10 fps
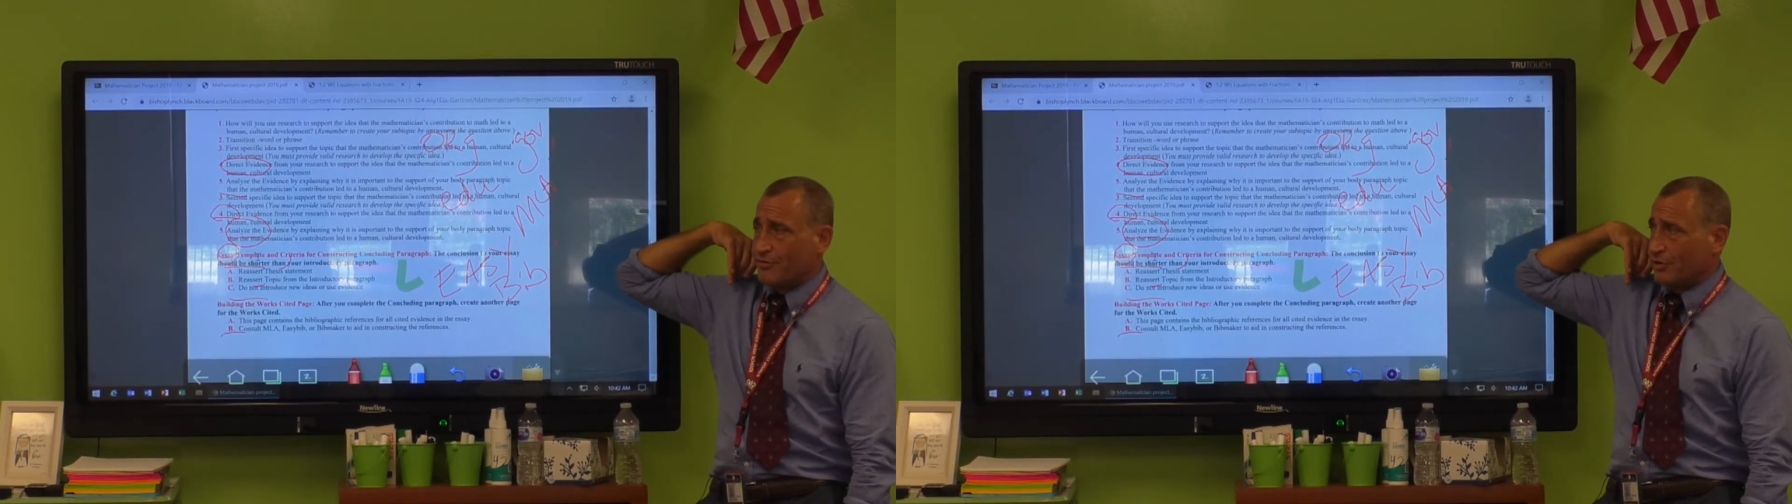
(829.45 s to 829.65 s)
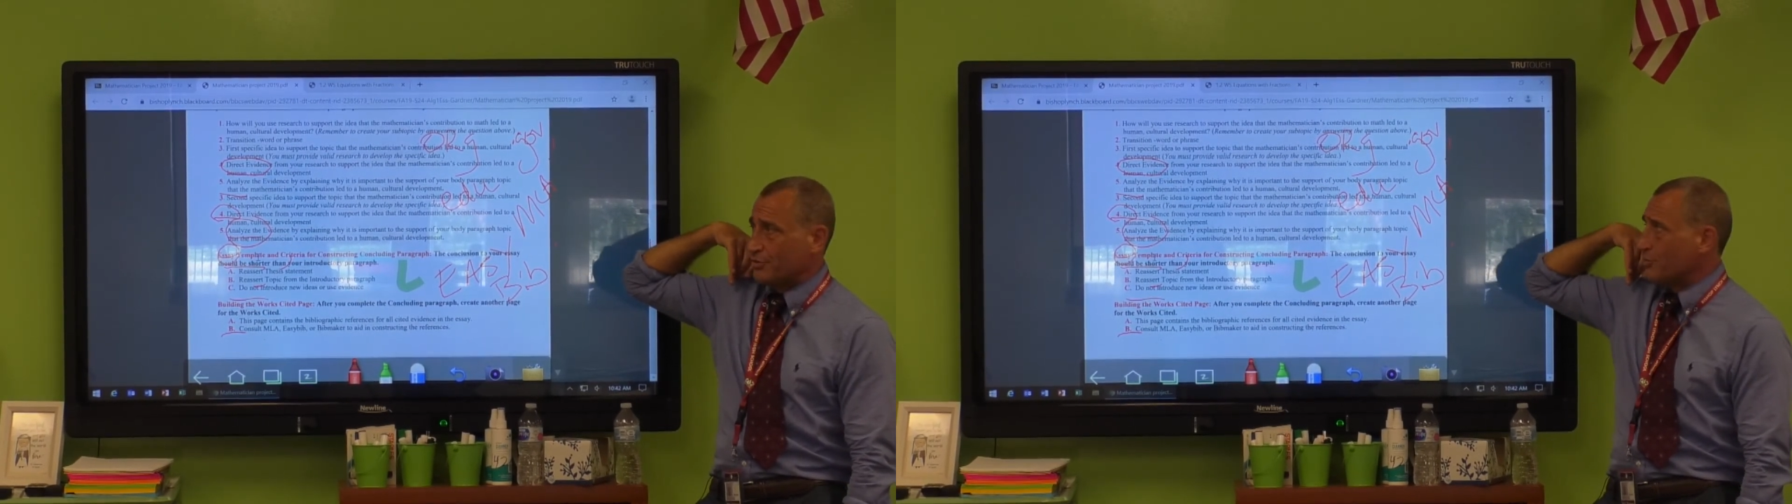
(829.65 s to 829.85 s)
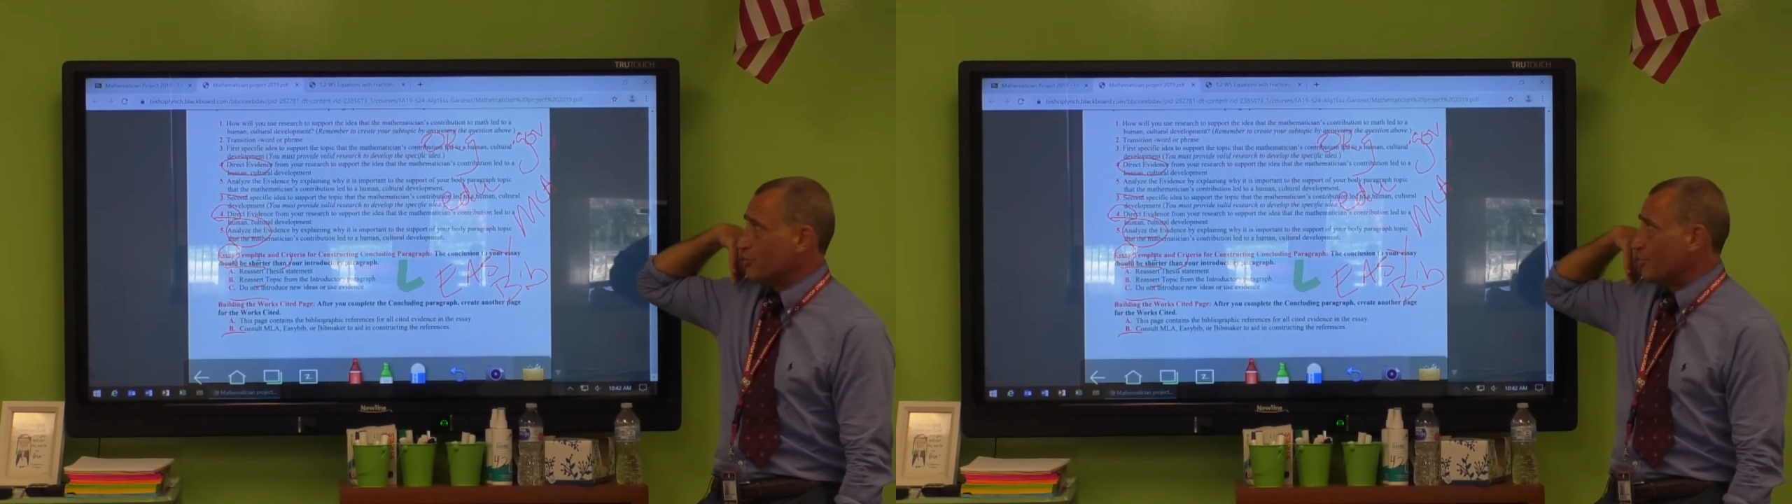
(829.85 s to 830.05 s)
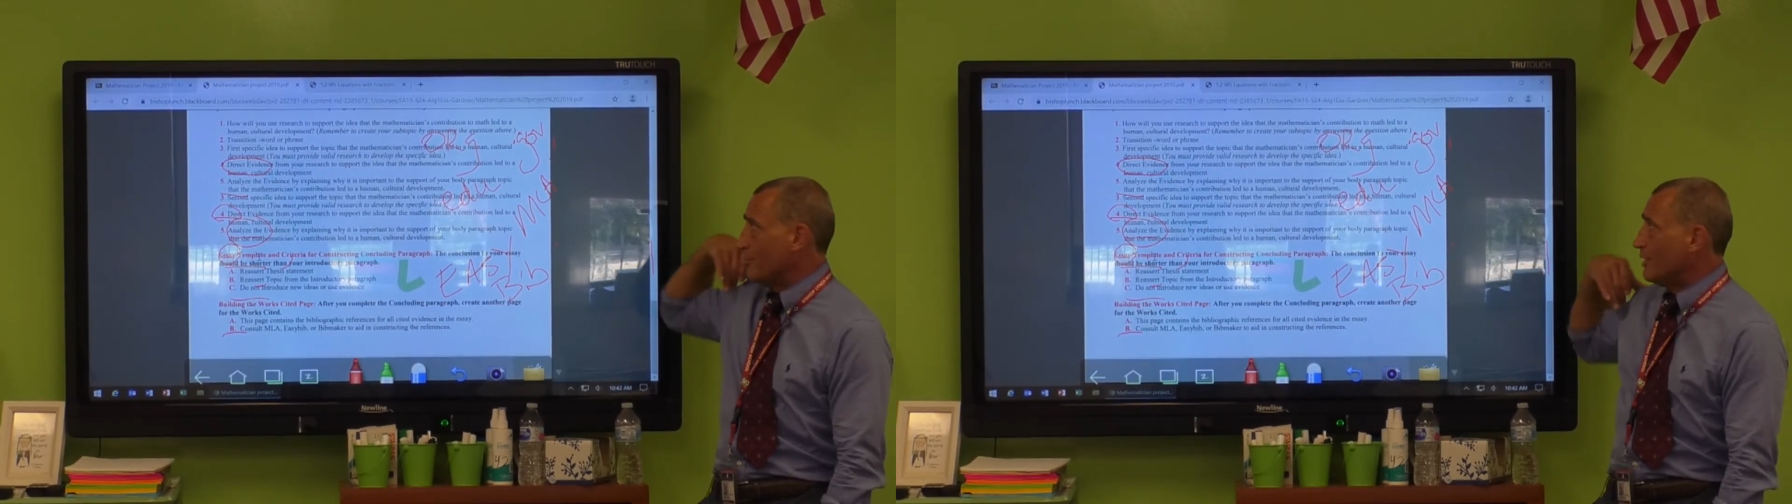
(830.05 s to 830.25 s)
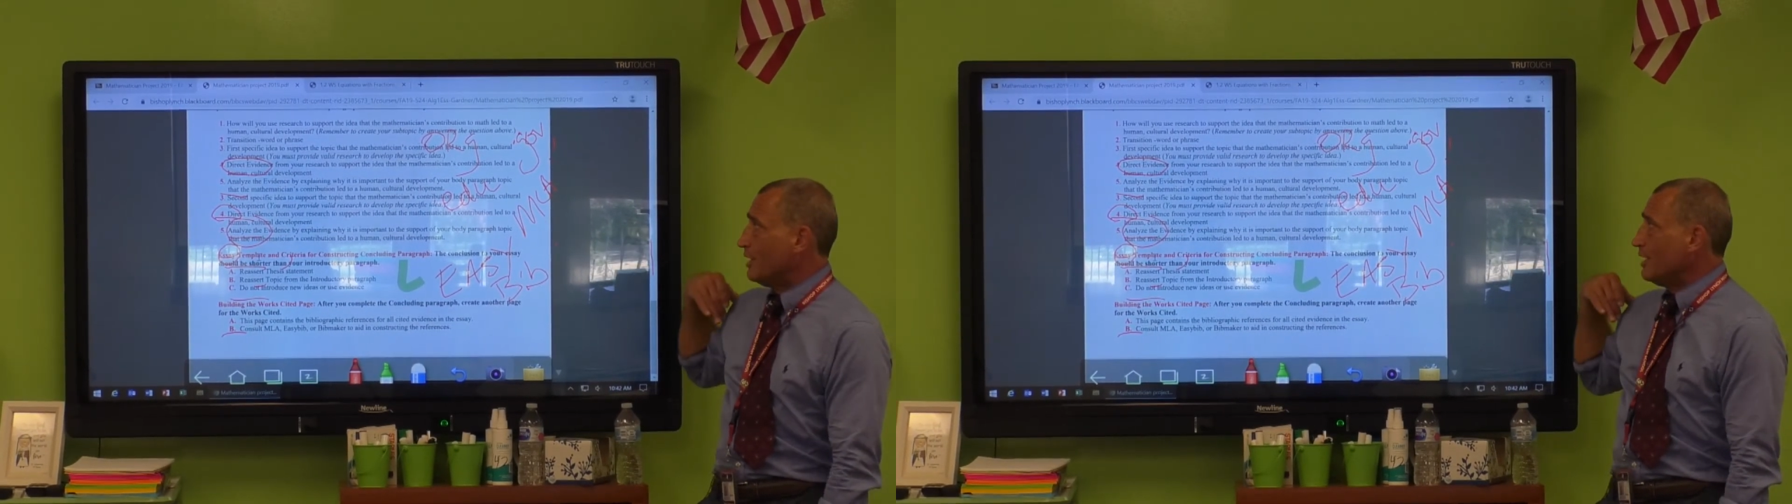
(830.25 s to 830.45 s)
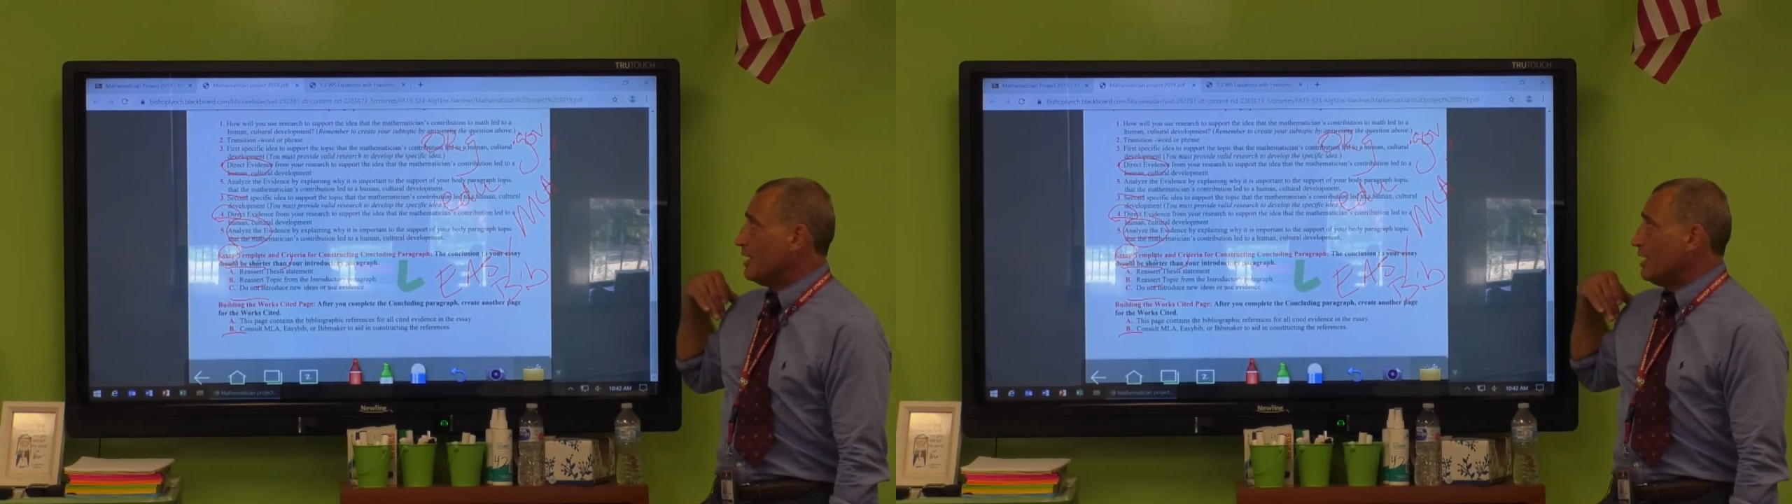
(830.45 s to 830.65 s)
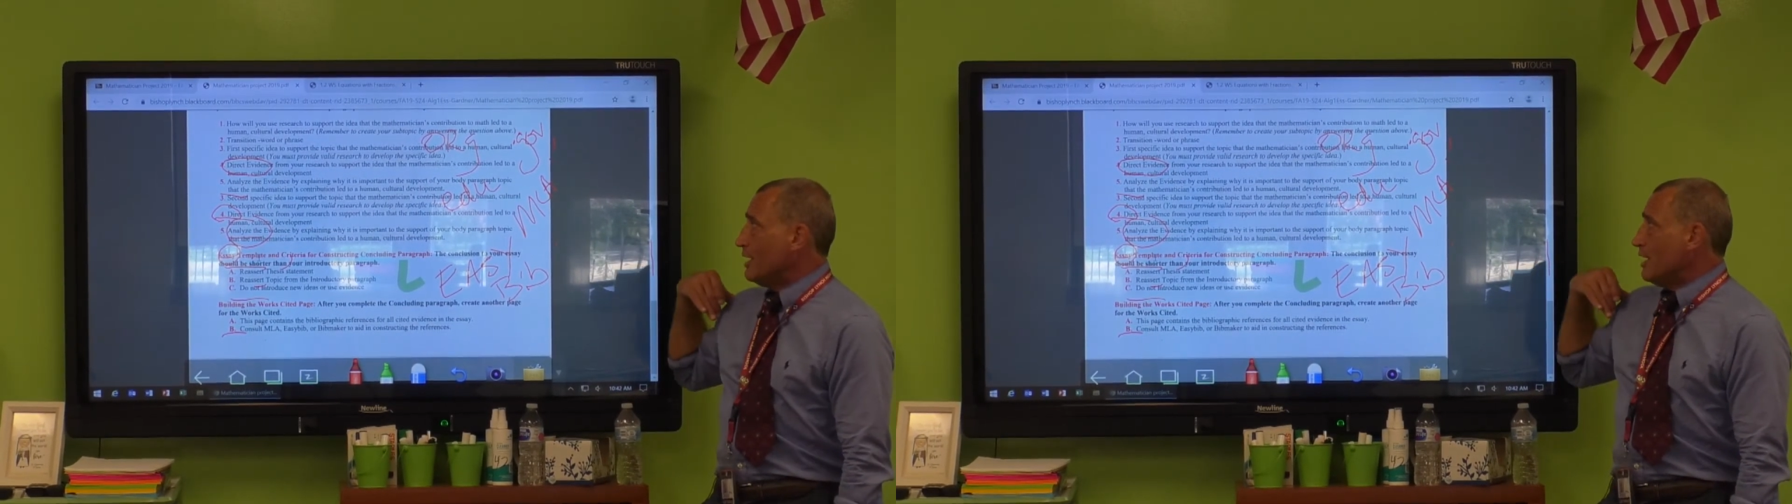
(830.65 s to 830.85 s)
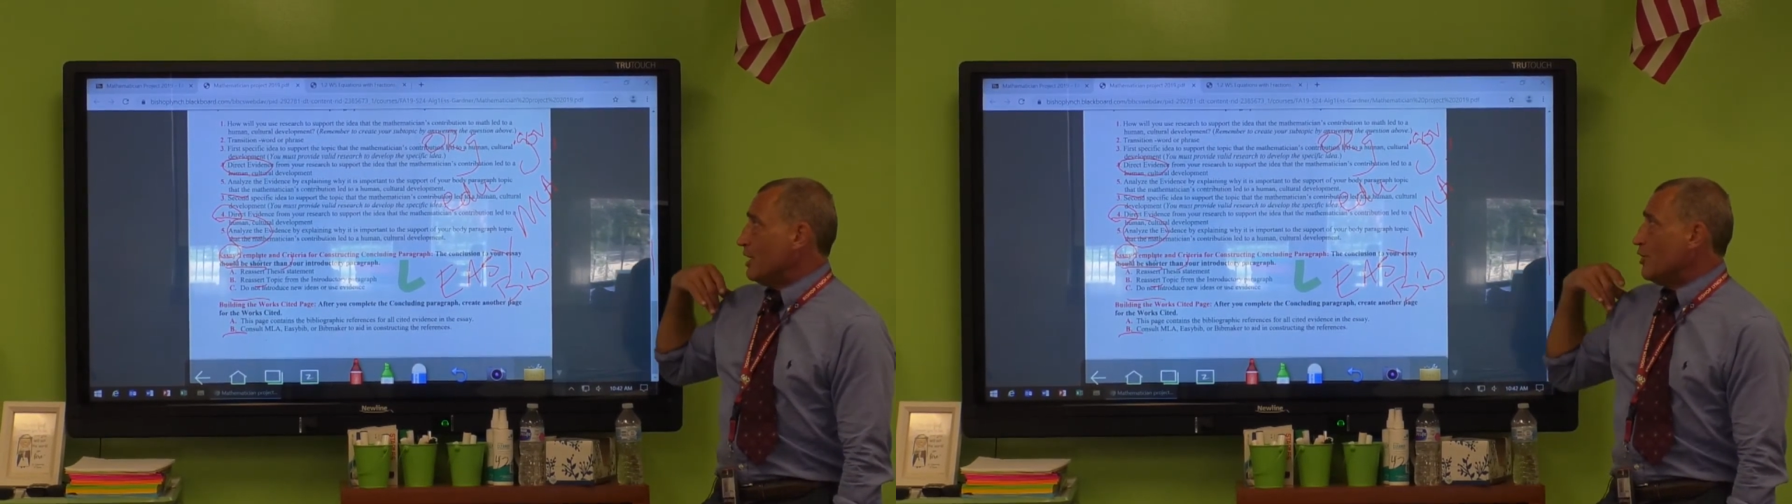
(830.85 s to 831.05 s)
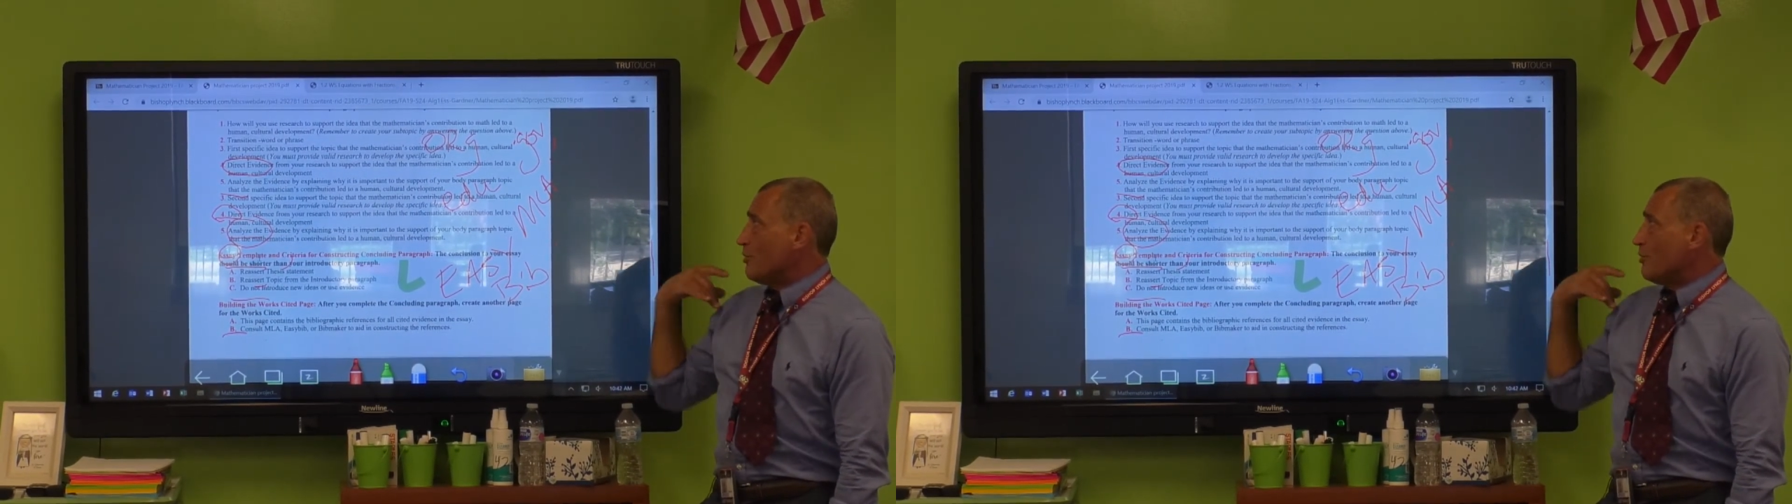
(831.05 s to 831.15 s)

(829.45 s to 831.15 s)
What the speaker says: filter through.